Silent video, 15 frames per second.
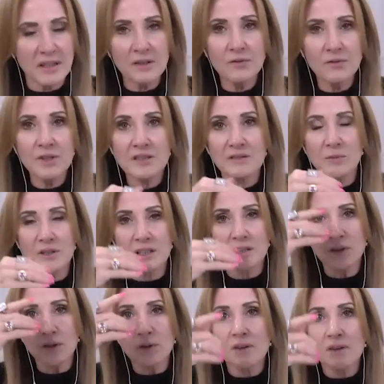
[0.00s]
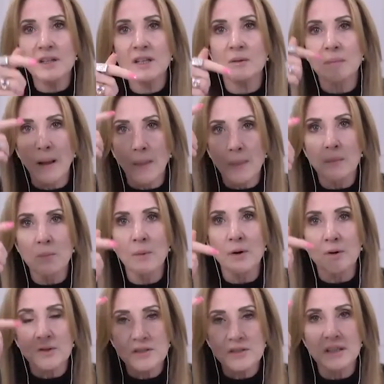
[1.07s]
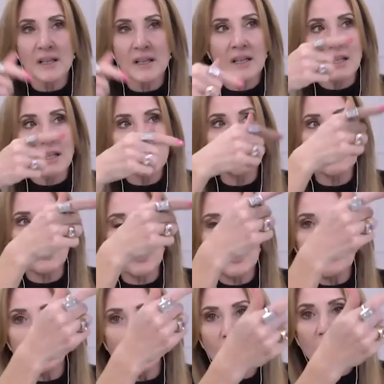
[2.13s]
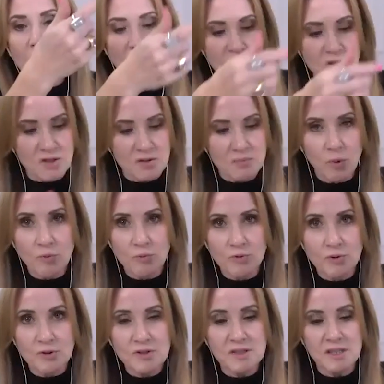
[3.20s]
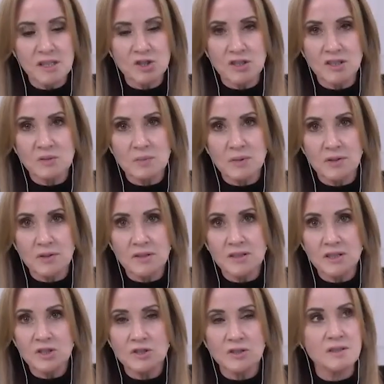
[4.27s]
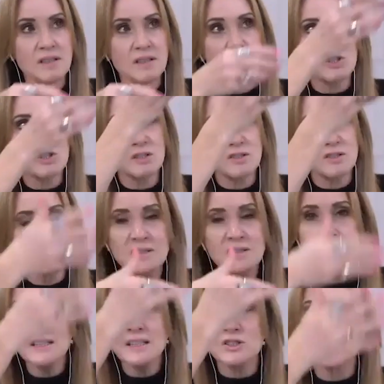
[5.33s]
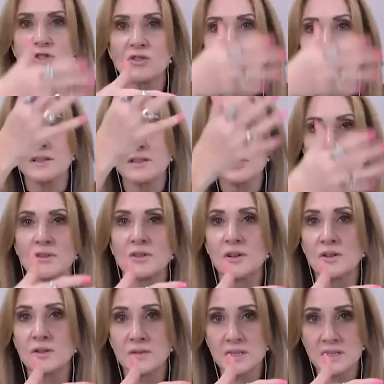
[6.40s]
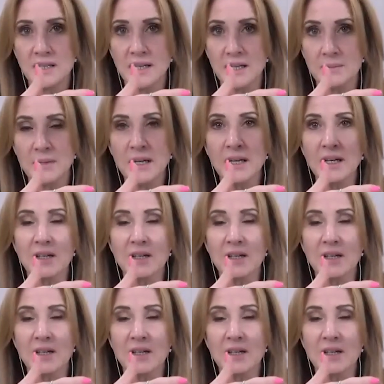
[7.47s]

Every whatever you think about the most is growing more branches, more roots, each experience, each discussion. So this thing gets stronger and stronger over time.